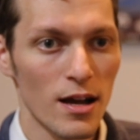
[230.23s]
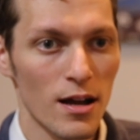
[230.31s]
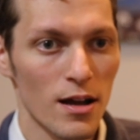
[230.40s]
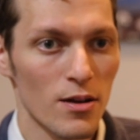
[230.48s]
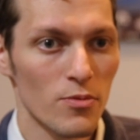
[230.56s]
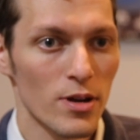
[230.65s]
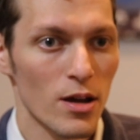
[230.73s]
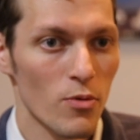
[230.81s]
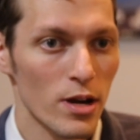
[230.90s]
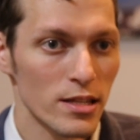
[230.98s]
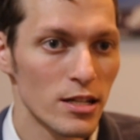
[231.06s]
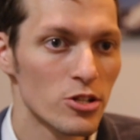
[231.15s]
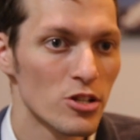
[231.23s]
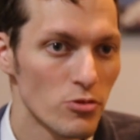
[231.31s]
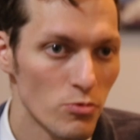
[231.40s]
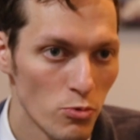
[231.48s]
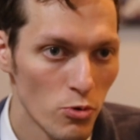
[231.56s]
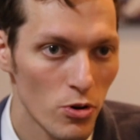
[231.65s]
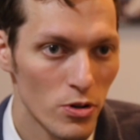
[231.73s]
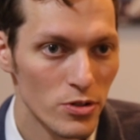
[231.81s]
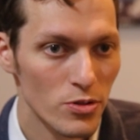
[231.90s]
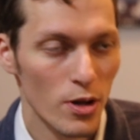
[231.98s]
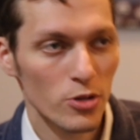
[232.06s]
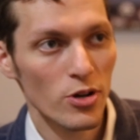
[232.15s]
when I want to teach a new rule.
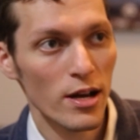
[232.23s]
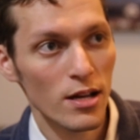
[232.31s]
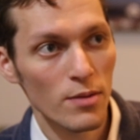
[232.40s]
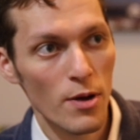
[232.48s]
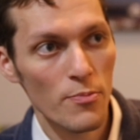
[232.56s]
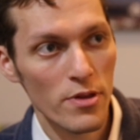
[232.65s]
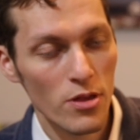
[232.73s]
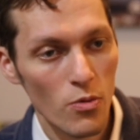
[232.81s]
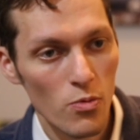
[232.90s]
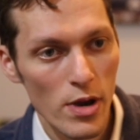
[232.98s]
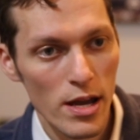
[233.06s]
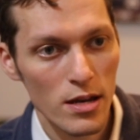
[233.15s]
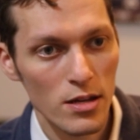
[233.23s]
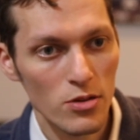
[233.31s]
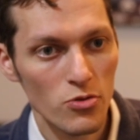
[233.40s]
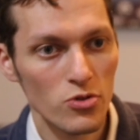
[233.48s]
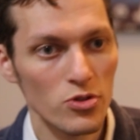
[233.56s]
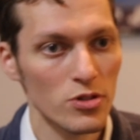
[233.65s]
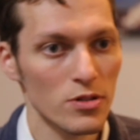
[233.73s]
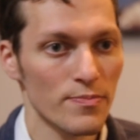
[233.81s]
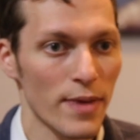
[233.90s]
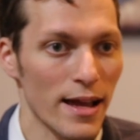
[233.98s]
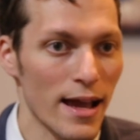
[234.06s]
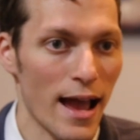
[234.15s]
So I'll try and come up with a way to use
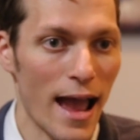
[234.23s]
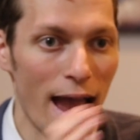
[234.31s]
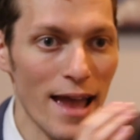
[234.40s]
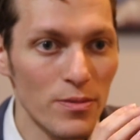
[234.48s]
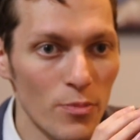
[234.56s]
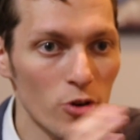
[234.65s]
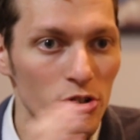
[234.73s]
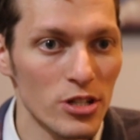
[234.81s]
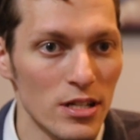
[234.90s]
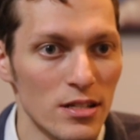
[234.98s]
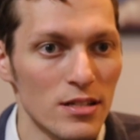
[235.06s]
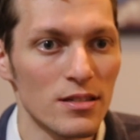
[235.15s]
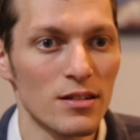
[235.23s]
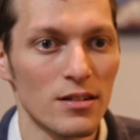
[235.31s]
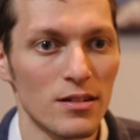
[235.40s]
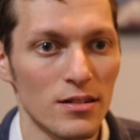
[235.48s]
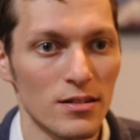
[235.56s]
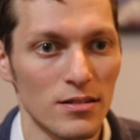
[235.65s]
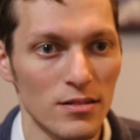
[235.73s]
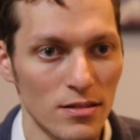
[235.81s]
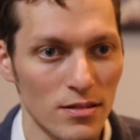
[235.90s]
my hand motions to